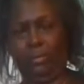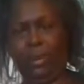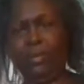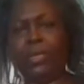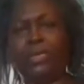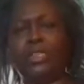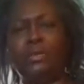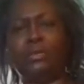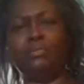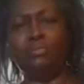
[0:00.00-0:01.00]
because
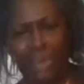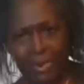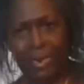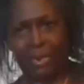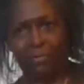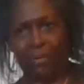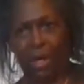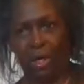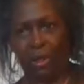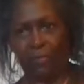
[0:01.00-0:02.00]
there's money
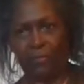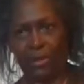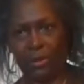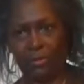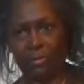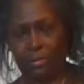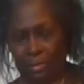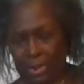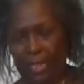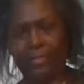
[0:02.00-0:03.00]
involved.
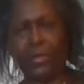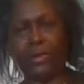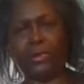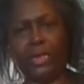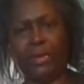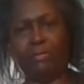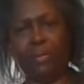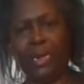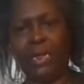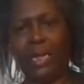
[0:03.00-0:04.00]
And there's, in
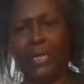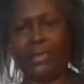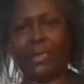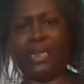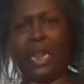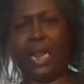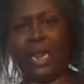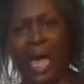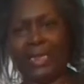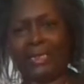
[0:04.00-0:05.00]
many cases,
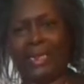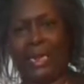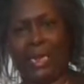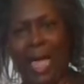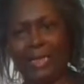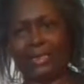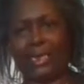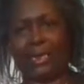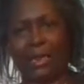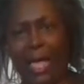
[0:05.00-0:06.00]
lots and lots
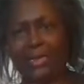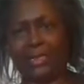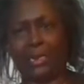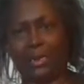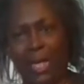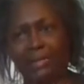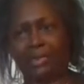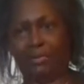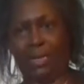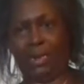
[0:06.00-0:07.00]
and lots and lots
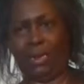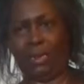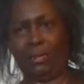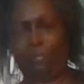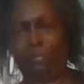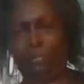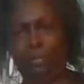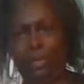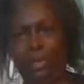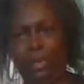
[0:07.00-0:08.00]
of money.
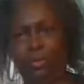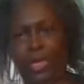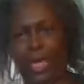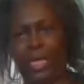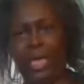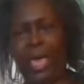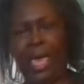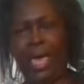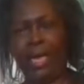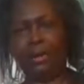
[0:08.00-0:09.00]
Okay?
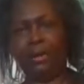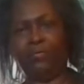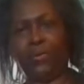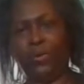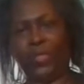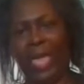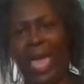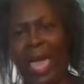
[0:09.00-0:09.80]
And for the